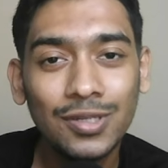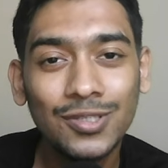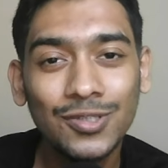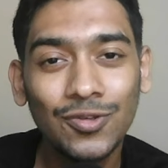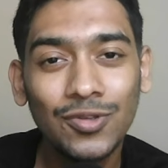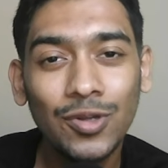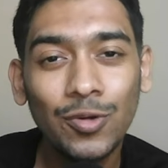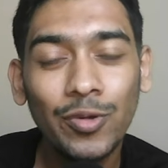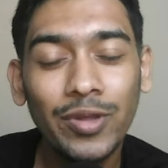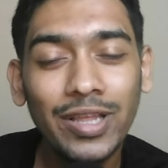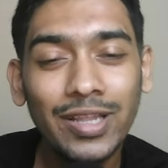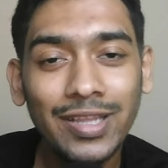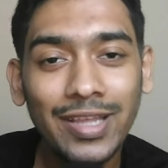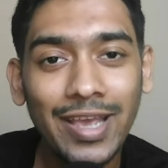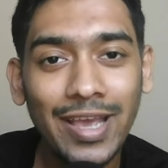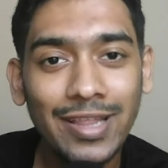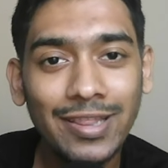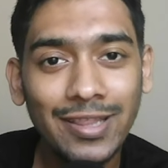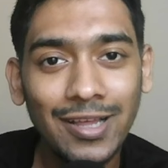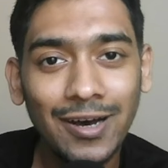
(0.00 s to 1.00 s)
so that we can
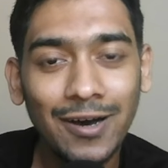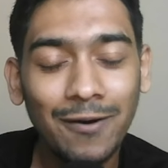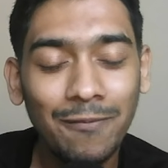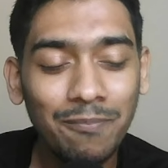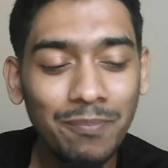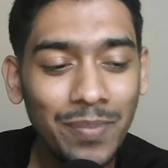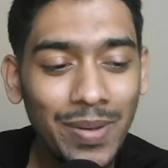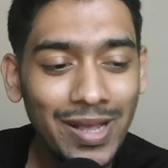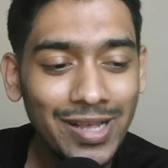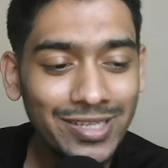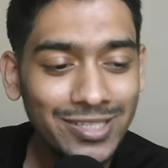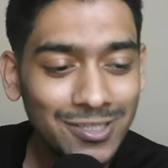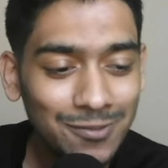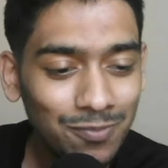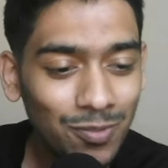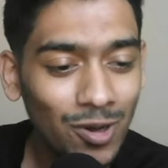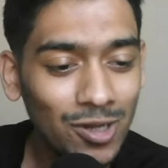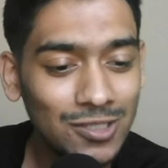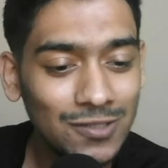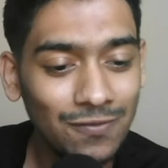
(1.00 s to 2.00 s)
get the best
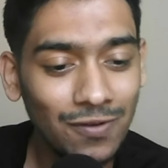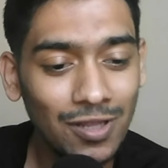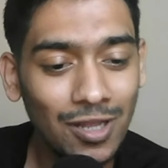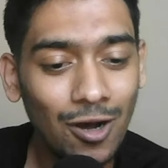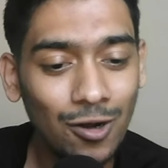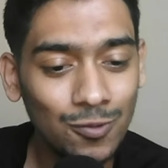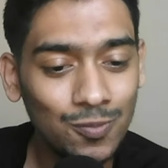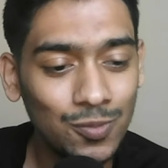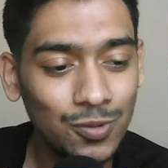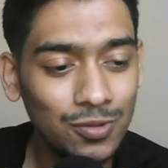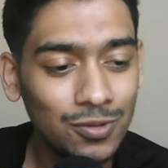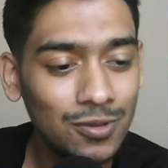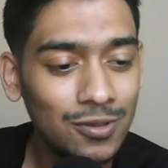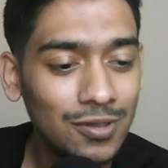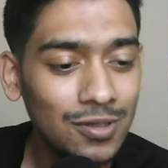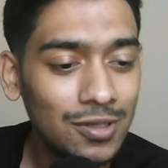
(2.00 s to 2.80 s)
possible output.